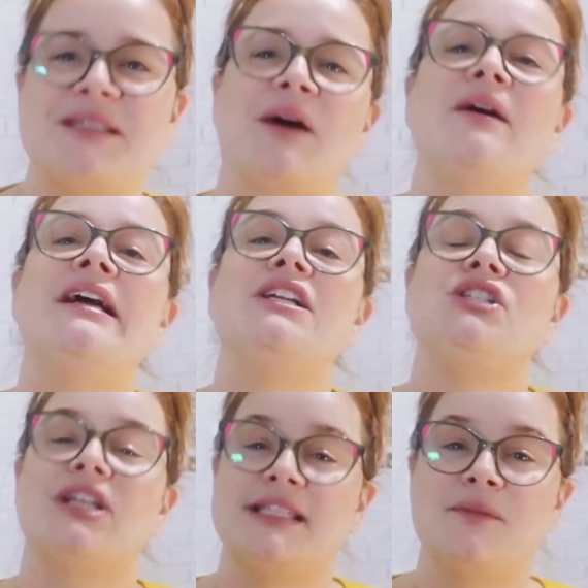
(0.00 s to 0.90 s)
So
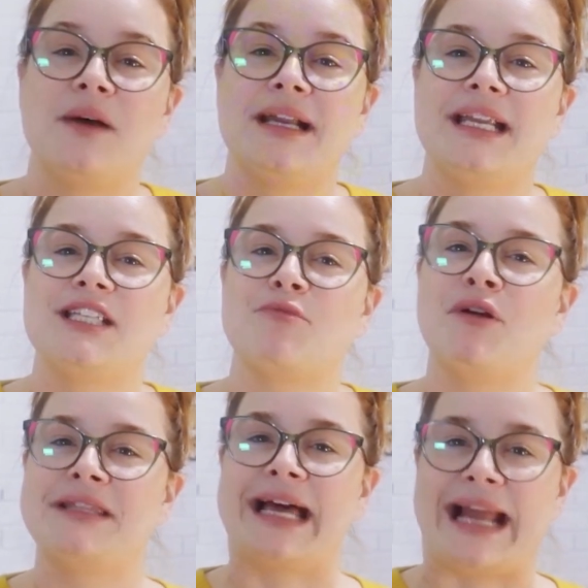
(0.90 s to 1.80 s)
just wanted to
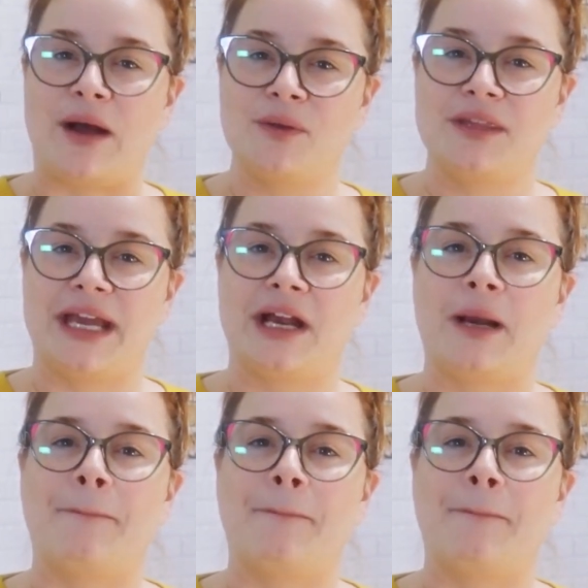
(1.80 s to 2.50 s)
put that out there.